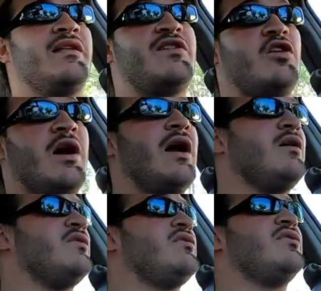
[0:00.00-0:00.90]
head to your
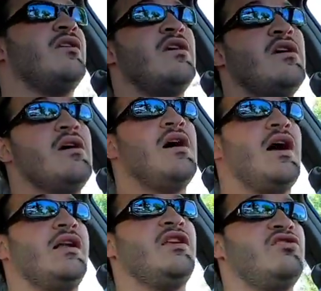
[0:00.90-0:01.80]
house.
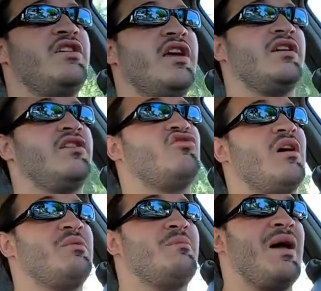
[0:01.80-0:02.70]
I need your dad to
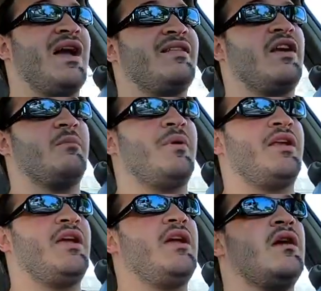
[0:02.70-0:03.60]
drive me back there,
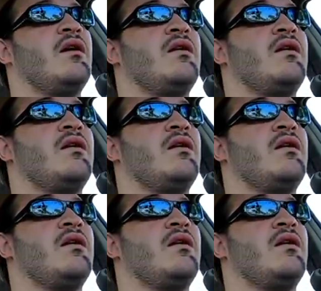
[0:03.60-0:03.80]
buddy.